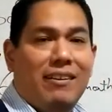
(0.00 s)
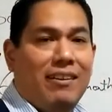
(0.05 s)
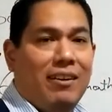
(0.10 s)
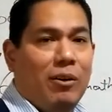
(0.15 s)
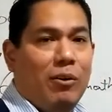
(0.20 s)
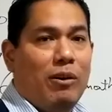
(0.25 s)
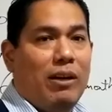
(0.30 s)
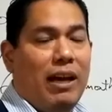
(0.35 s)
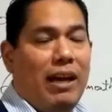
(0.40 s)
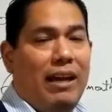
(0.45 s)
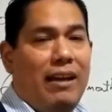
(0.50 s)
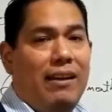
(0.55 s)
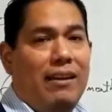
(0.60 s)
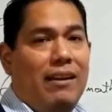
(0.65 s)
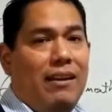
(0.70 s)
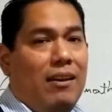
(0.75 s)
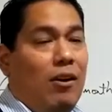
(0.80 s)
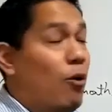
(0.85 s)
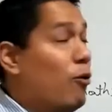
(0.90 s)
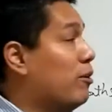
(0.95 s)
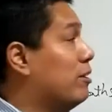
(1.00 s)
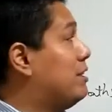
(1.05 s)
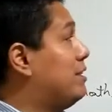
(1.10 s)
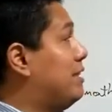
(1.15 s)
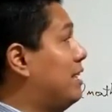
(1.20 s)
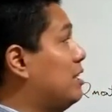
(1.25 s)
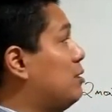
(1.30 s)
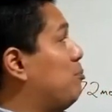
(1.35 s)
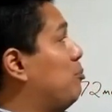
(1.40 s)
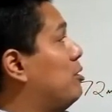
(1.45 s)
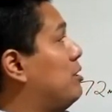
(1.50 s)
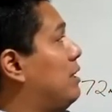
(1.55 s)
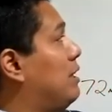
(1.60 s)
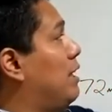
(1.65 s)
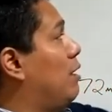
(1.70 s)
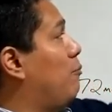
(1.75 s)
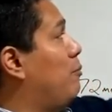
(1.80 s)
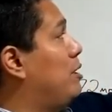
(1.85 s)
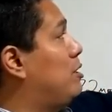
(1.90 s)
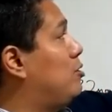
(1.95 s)
okay? Or 6%,
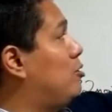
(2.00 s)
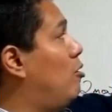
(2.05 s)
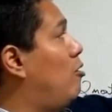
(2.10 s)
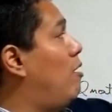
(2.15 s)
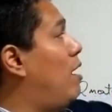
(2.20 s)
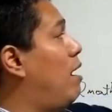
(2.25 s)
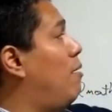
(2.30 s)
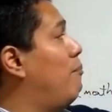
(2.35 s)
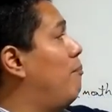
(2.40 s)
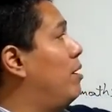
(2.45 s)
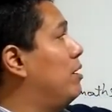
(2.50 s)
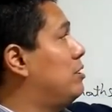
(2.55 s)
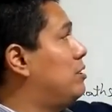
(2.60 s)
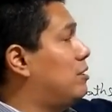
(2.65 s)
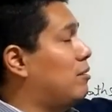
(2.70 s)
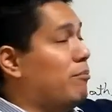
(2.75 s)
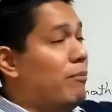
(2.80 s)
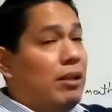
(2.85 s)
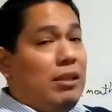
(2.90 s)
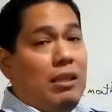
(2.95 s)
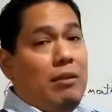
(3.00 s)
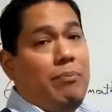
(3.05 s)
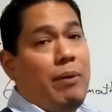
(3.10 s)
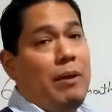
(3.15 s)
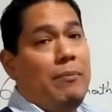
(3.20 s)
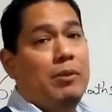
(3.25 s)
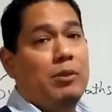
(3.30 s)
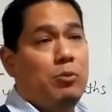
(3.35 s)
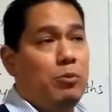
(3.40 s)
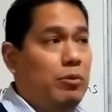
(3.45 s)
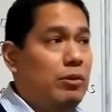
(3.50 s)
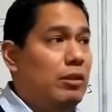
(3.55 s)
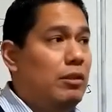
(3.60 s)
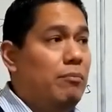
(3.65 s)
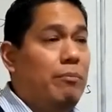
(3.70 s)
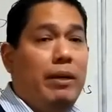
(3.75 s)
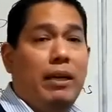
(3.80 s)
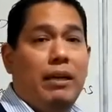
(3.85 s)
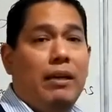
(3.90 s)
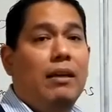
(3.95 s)
and we saw how much the monthly payments were gonna
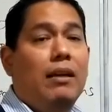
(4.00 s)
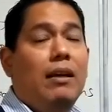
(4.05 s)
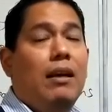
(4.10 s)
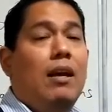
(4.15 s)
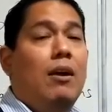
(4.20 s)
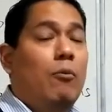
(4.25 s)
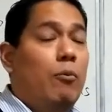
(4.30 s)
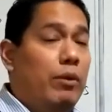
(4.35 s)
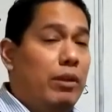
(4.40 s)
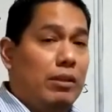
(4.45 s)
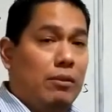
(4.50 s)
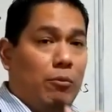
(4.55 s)
be with a,